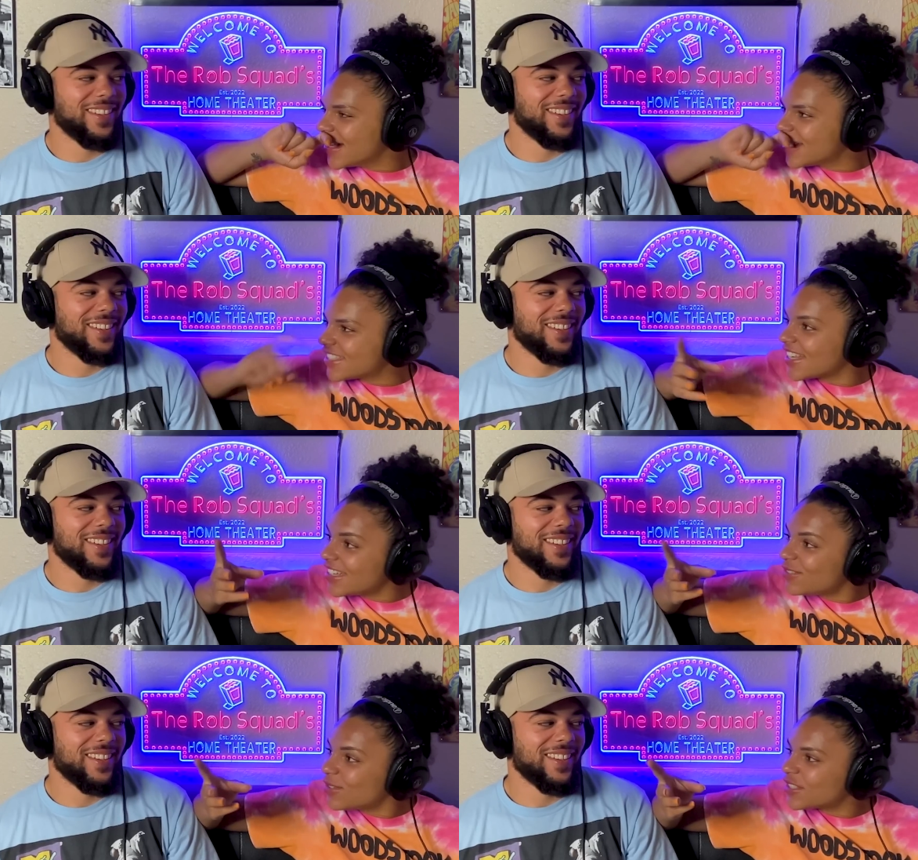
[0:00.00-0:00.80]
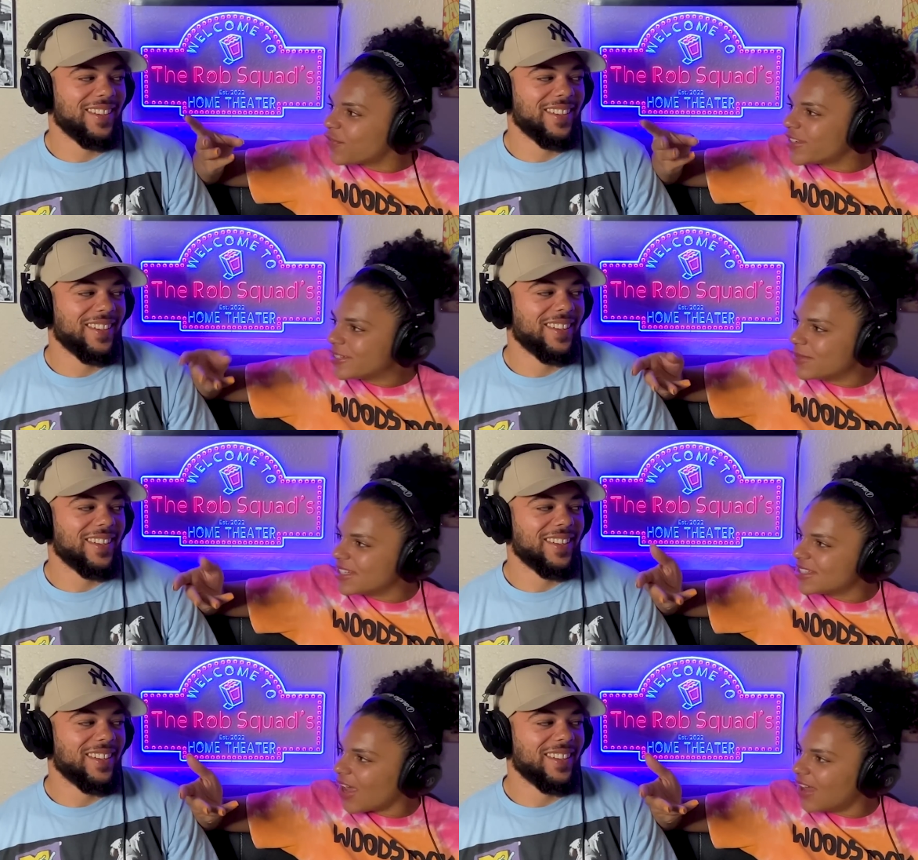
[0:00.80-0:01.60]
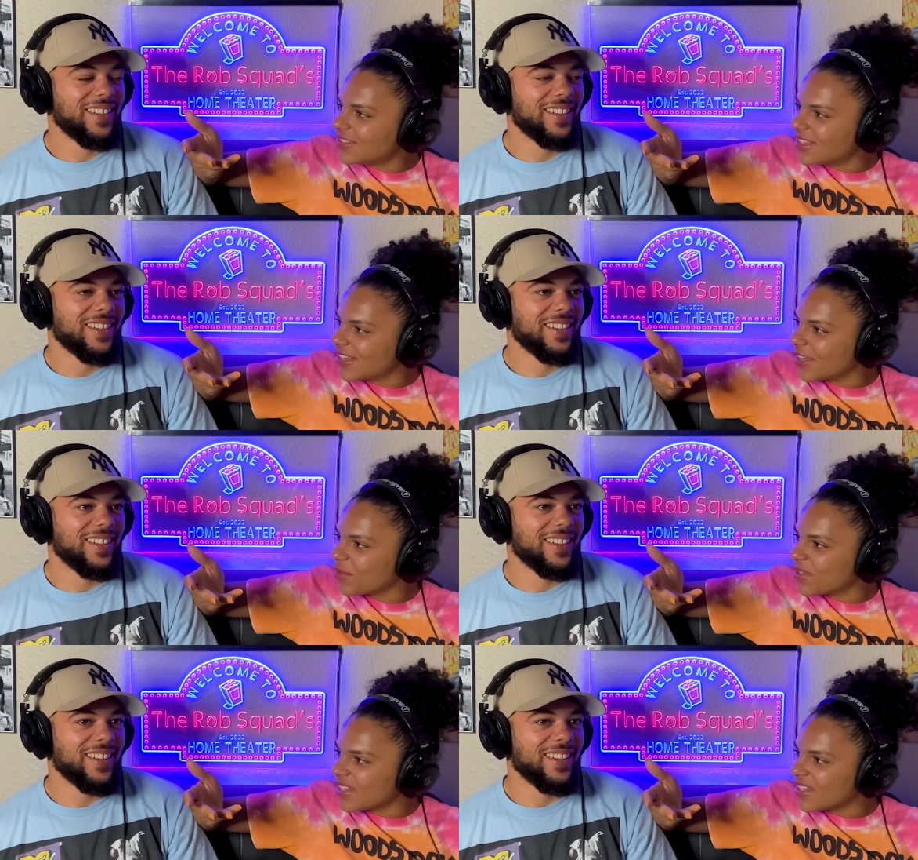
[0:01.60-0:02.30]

Speaker 1: It just ended with the Frenchman taunting him, and